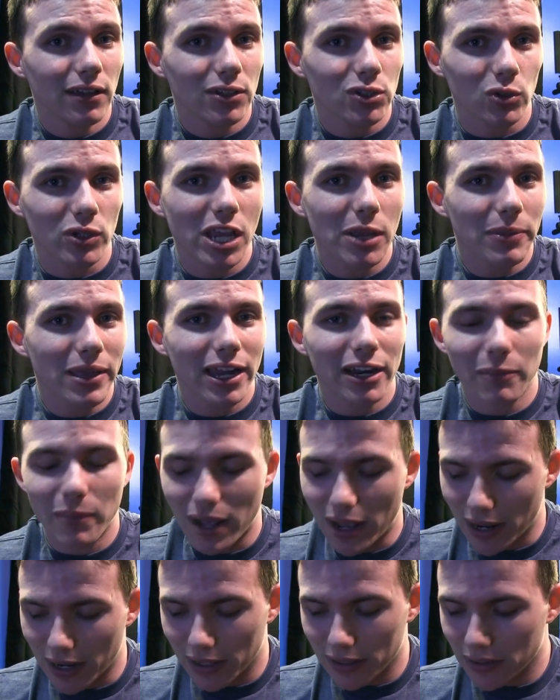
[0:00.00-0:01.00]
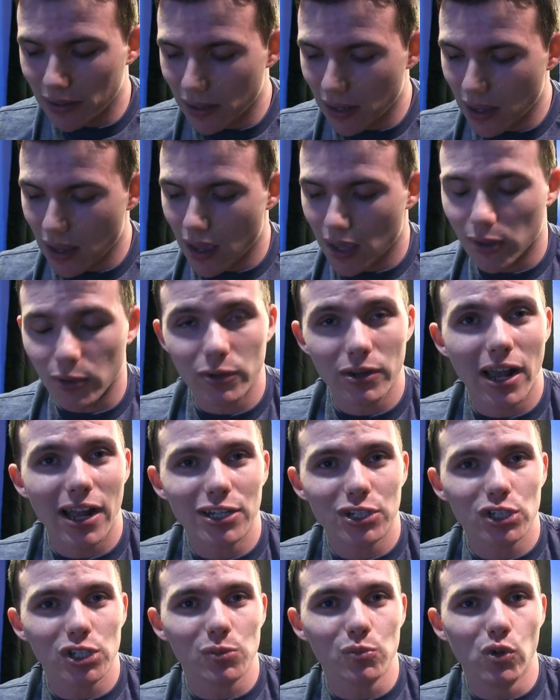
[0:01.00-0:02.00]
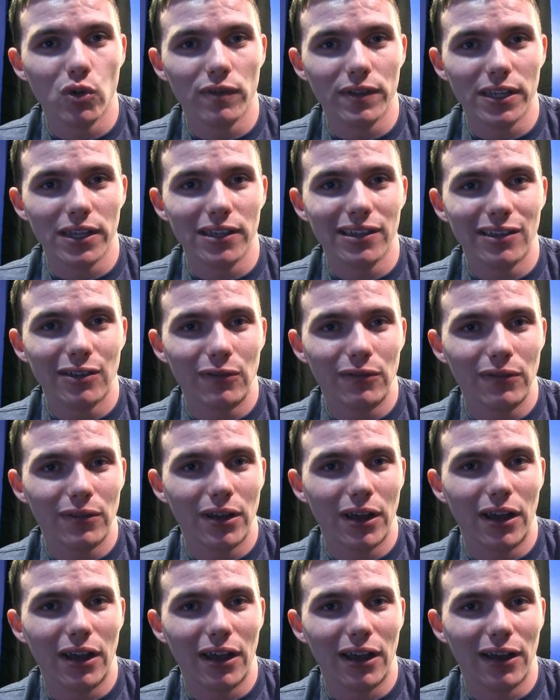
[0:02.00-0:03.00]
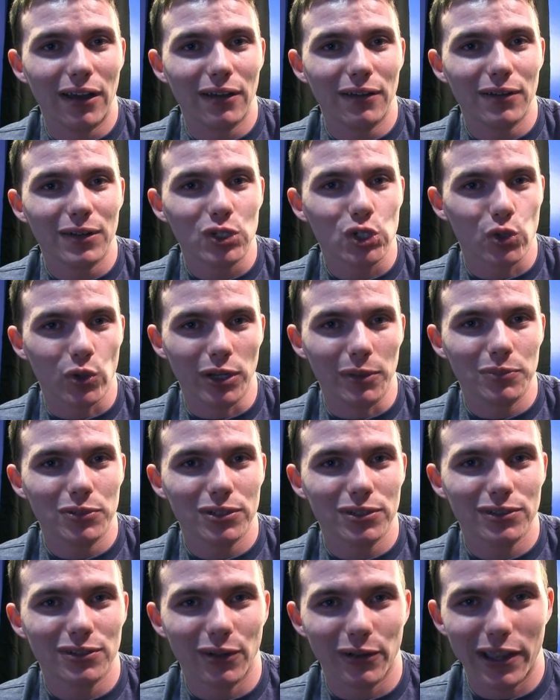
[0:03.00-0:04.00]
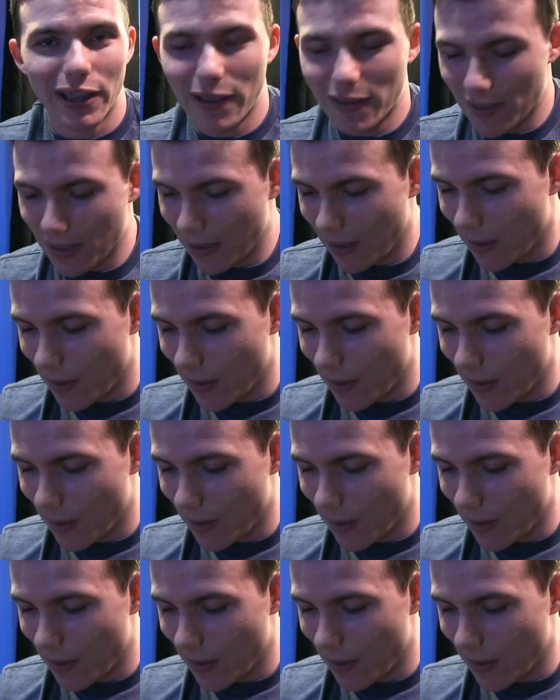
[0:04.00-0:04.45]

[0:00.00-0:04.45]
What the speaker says: So keep that in mind. They're not just movie trips, okay?